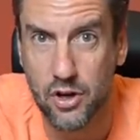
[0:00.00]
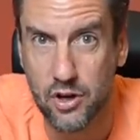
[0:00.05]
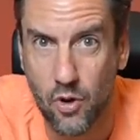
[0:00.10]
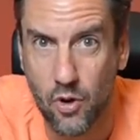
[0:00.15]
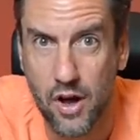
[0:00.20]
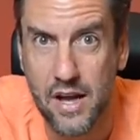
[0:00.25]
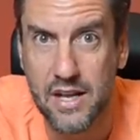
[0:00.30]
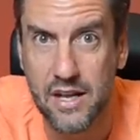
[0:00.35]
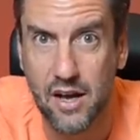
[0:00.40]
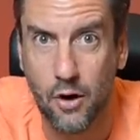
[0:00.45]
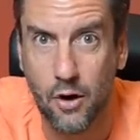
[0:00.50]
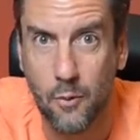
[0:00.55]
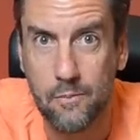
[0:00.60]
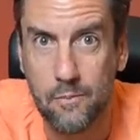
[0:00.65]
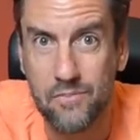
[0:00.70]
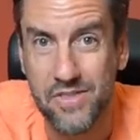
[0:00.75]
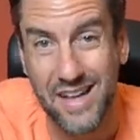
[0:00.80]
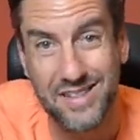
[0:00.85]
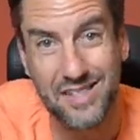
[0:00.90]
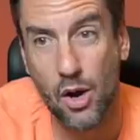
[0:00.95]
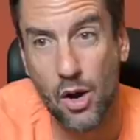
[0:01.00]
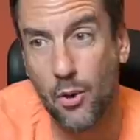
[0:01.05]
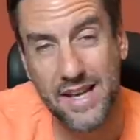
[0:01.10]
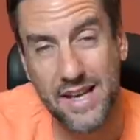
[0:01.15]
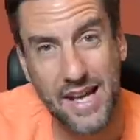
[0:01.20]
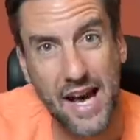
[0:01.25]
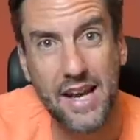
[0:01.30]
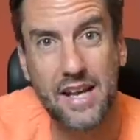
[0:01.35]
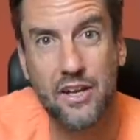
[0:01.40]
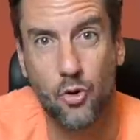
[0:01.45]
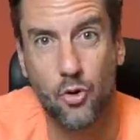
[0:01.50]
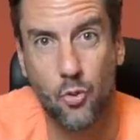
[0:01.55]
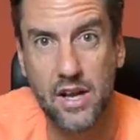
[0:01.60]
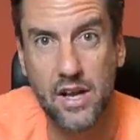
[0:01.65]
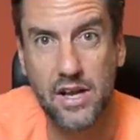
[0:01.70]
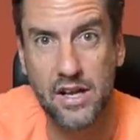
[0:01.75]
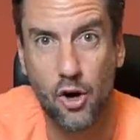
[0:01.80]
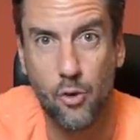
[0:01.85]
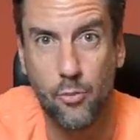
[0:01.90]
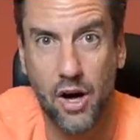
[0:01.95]
at radio. That's how I got into
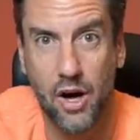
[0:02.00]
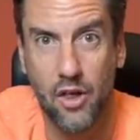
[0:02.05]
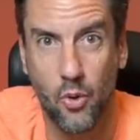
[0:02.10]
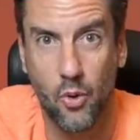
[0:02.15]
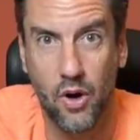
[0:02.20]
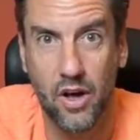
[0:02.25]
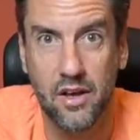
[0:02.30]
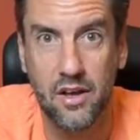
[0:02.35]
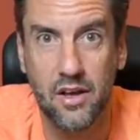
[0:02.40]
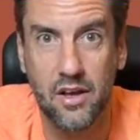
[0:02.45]
radio, by the way,